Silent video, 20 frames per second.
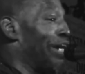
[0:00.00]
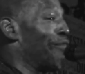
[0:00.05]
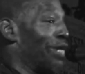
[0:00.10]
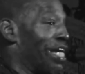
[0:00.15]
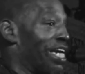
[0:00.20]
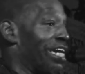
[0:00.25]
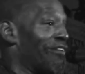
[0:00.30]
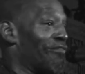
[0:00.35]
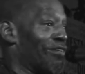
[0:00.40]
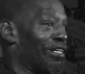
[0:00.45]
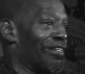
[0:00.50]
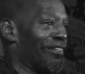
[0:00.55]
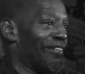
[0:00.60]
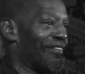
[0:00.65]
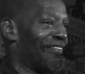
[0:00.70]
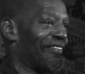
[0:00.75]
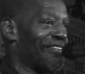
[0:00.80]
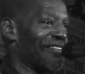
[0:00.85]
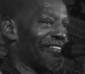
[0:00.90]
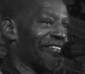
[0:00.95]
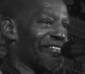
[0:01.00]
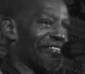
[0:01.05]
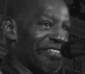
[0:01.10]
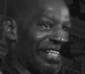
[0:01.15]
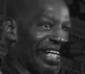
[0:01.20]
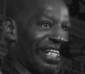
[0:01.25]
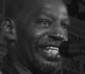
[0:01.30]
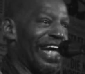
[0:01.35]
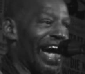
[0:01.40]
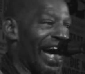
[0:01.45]
were heroes.
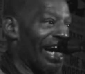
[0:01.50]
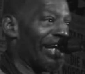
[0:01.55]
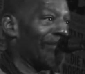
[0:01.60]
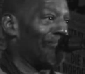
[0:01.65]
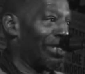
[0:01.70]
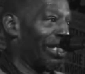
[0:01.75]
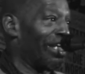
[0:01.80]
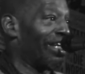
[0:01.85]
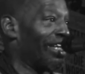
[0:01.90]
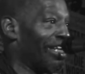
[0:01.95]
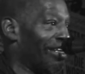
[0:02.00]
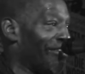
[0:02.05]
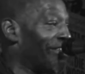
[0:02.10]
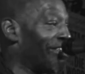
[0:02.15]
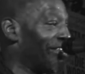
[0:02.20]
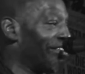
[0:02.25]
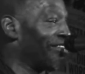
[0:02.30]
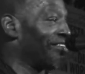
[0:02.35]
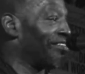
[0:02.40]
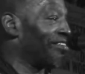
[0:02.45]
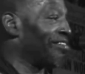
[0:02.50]
They died being heroes.